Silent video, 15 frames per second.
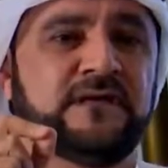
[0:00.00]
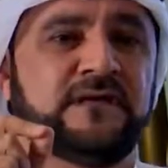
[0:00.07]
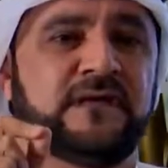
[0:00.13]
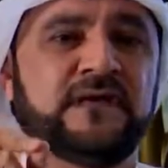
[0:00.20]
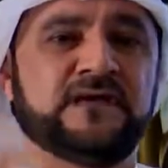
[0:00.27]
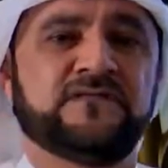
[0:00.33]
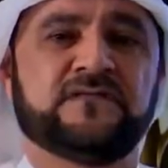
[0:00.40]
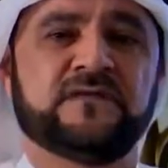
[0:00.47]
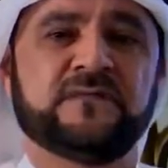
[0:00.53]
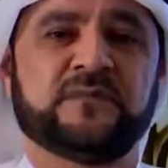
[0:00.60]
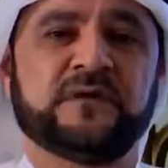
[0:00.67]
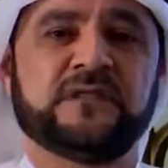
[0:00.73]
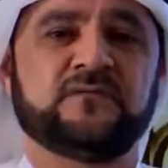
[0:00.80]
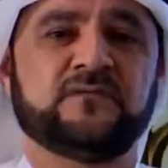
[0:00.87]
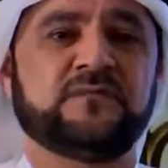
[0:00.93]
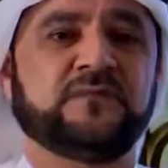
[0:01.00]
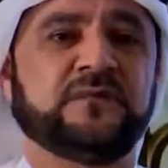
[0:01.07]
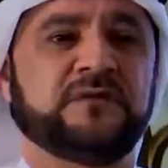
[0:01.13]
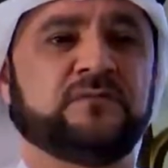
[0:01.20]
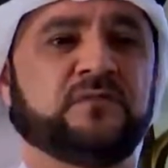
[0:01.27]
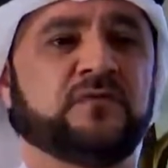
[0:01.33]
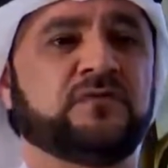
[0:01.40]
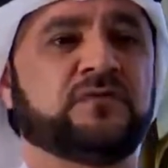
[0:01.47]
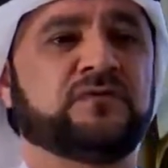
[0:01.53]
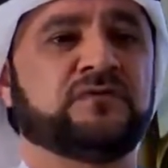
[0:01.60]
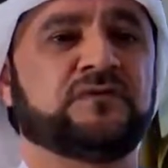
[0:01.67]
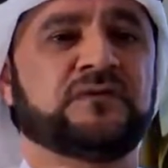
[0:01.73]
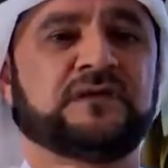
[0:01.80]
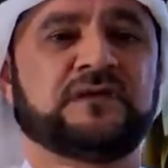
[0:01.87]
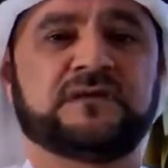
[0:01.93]
Everybody will be pointing
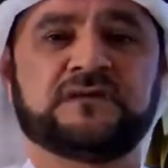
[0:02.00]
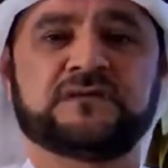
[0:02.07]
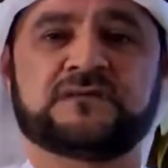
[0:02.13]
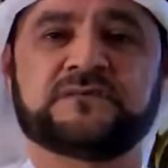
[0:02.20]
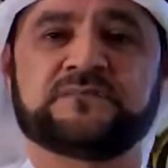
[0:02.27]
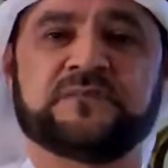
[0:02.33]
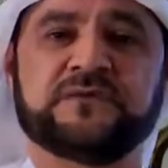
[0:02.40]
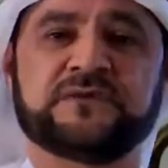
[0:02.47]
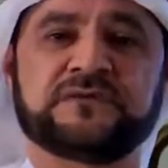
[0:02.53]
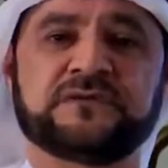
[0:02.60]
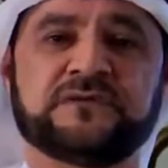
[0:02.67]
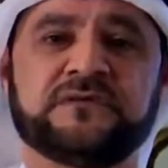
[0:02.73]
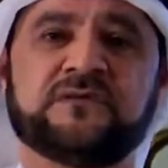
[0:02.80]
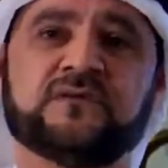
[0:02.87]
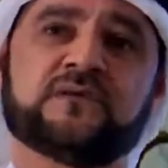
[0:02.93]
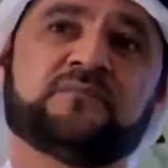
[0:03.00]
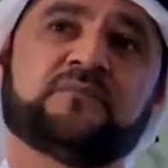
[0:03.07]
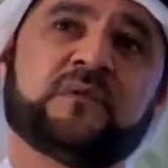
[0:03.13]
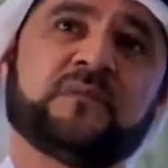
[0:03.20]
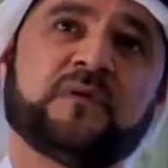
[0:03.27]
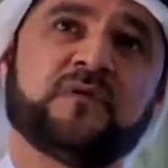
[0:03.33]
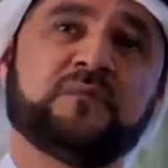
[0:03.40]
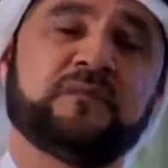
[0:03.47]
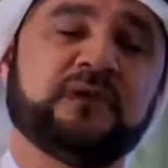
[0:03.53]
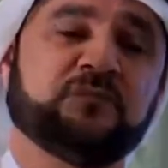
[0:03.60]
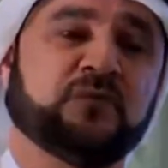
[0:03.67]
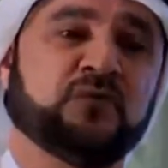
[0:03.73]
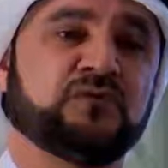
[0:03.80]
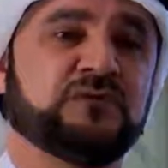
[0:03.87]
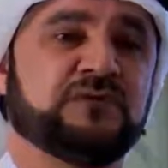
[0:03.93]
to the next person, or probably you may
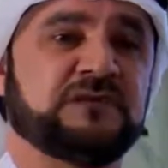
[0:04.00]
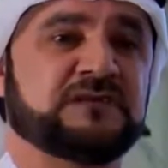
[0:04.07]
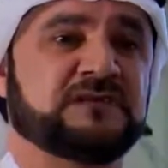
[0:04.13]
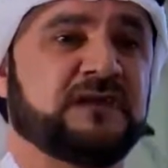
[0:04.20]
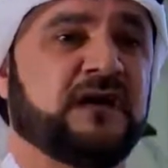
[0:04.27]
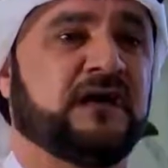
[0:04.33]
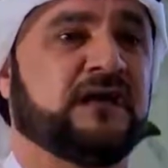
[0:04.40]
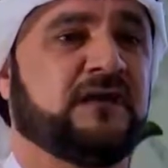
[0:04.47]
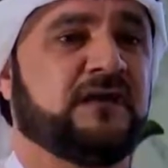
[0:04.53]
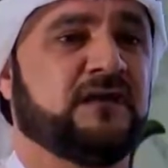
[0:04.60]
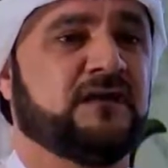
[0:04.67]
point to the sky,